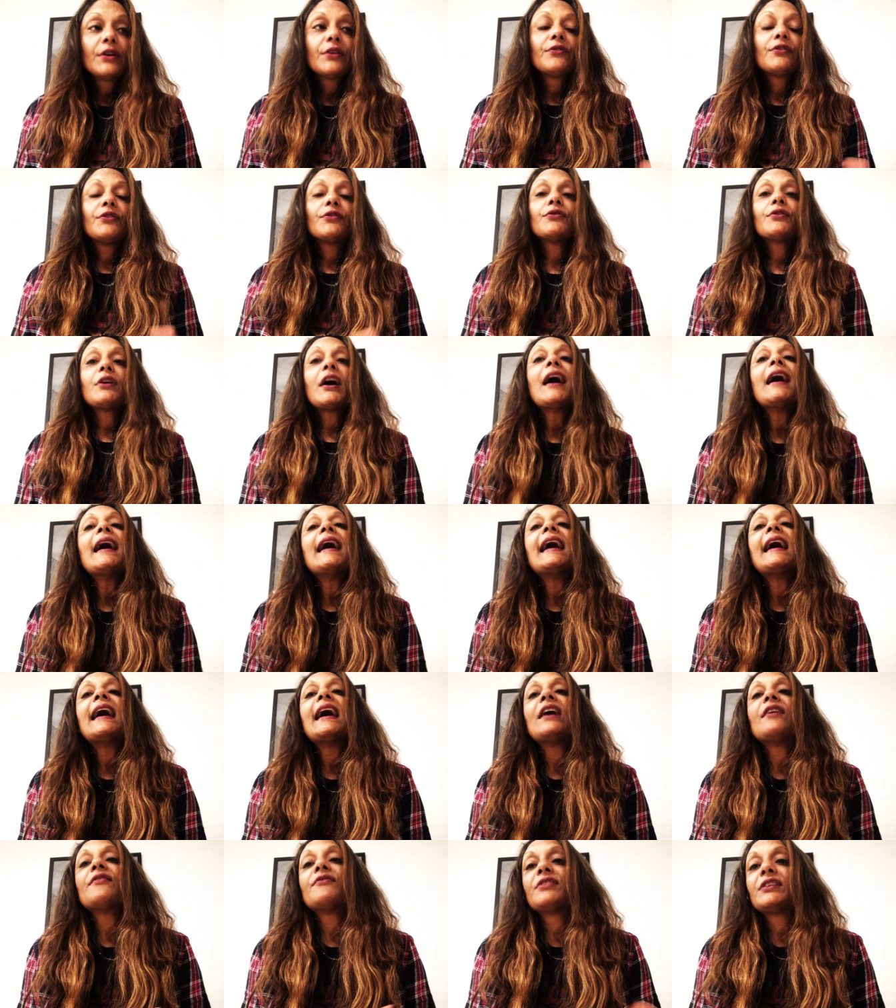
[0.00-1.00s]
they're not
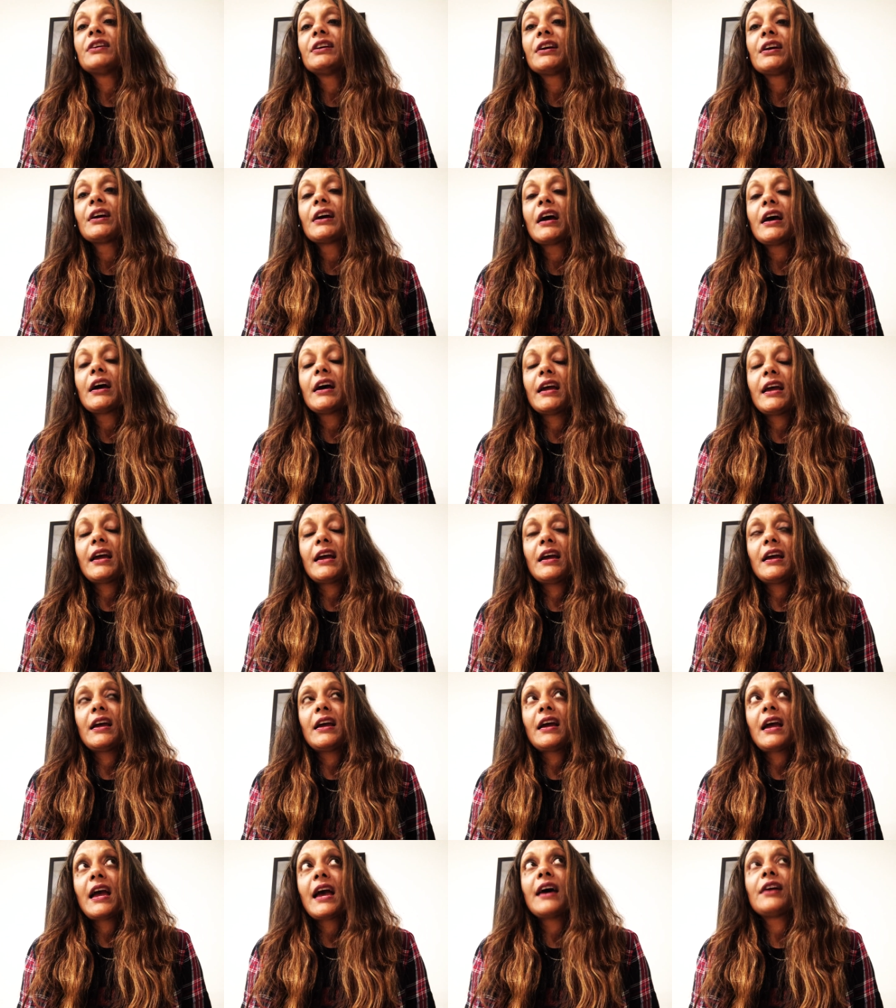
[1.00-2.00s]
having
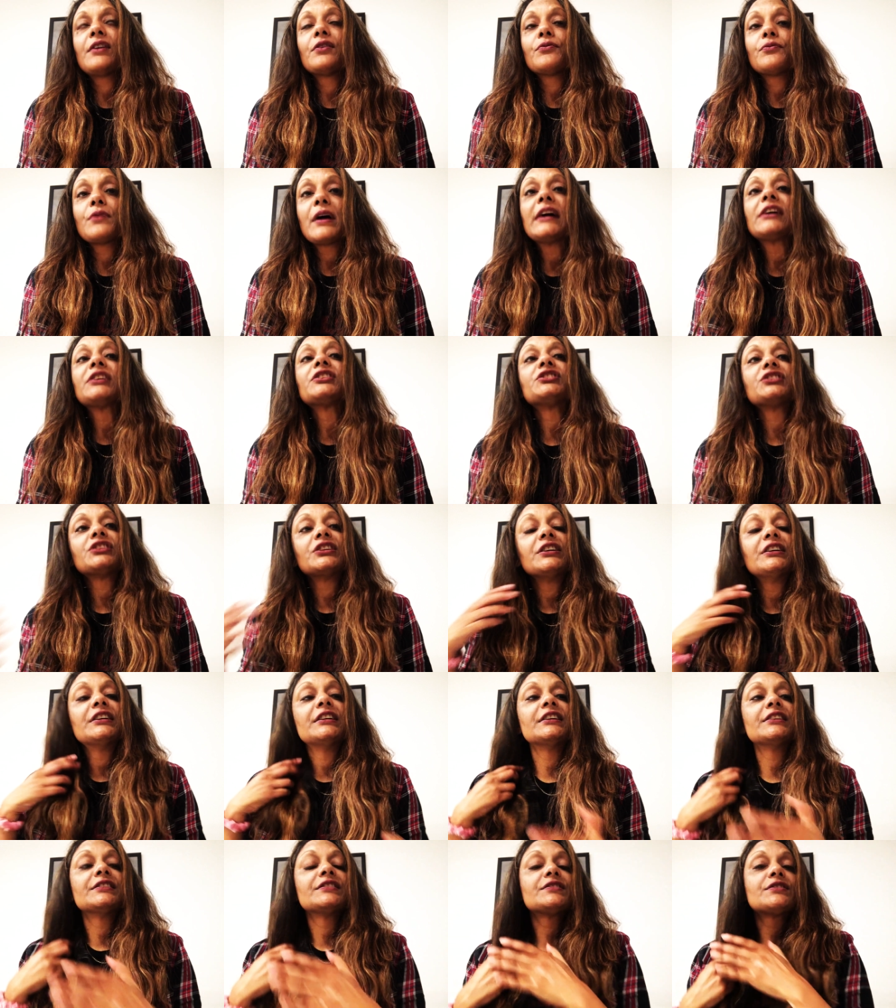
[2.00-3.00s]
a, an erection.
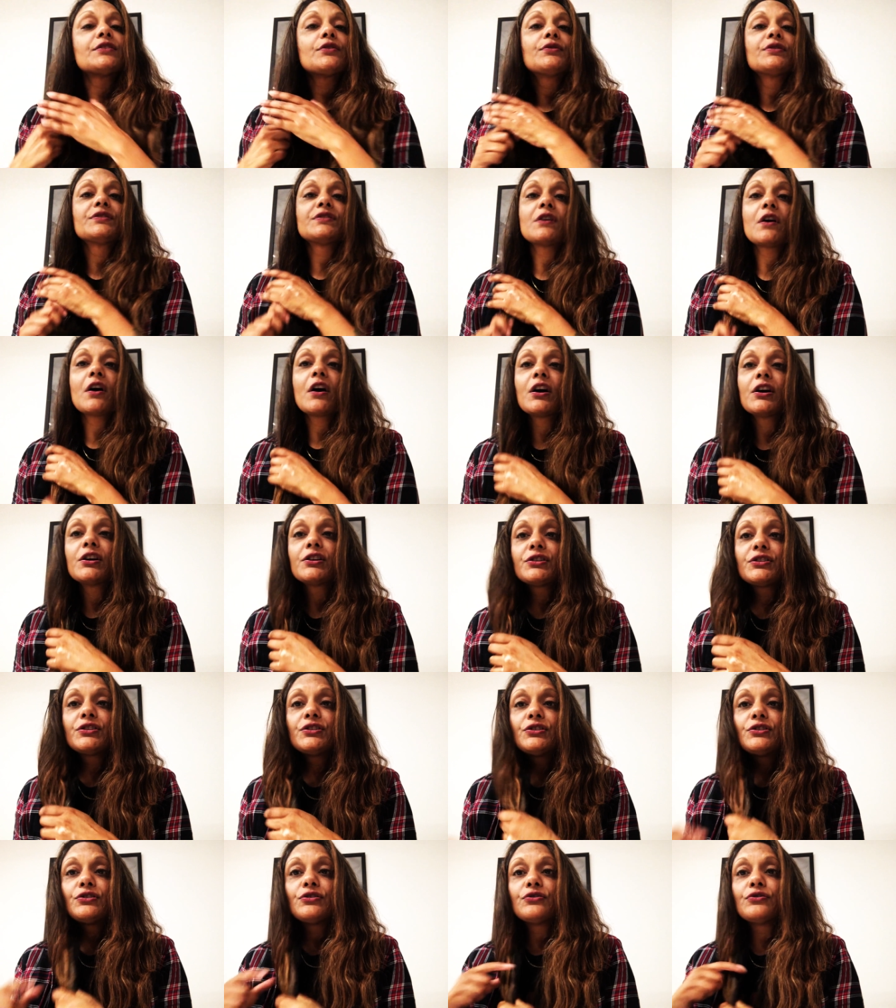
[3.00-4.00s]
And so it's hard
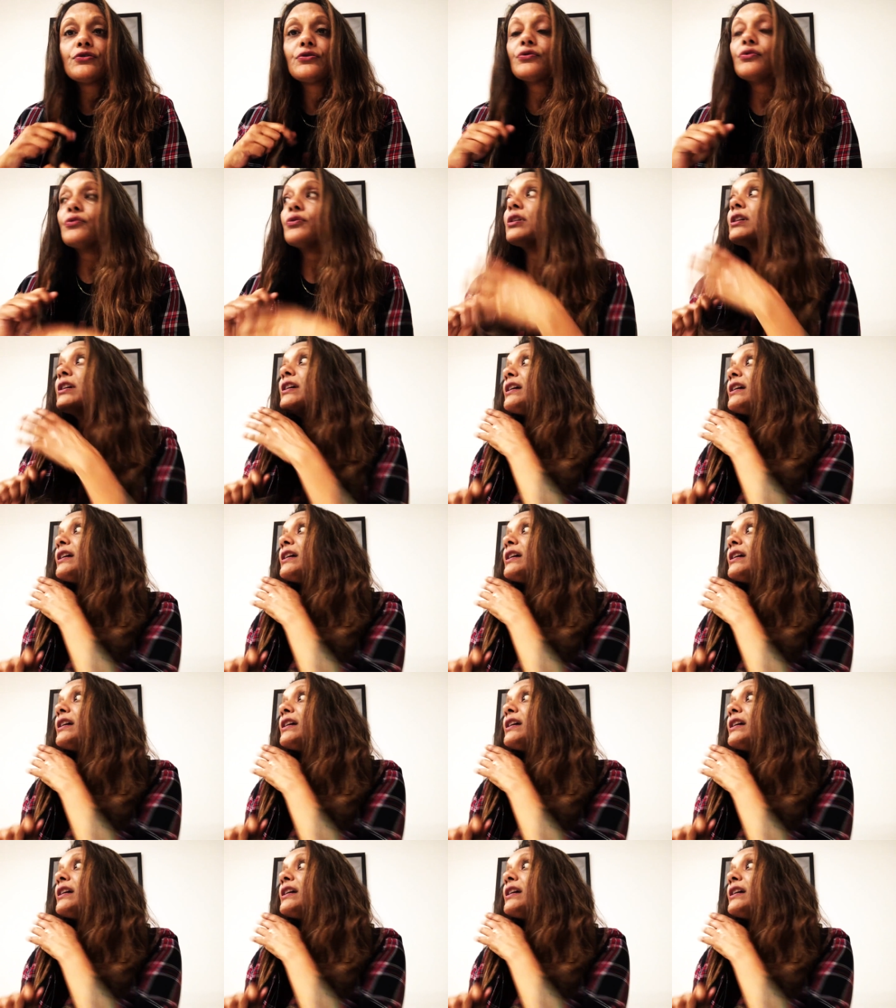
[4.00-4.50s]
to